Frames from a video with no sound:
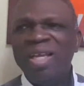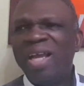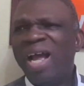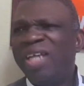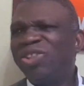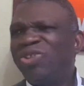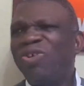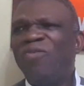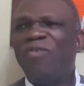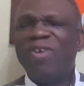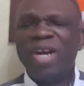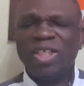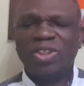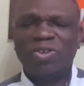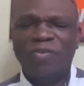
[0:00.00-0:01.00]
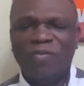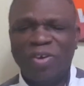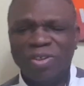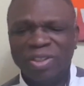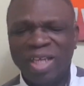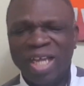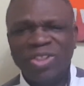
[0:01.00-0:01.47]
and so on and so
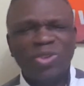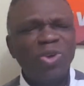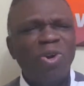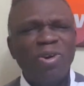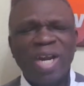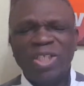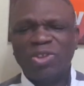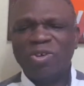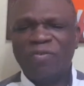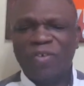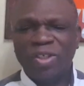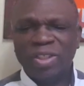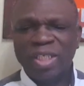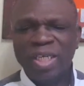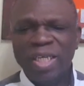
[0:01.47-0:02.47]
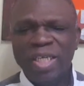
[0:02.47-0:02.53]
forth, and so on and so forth.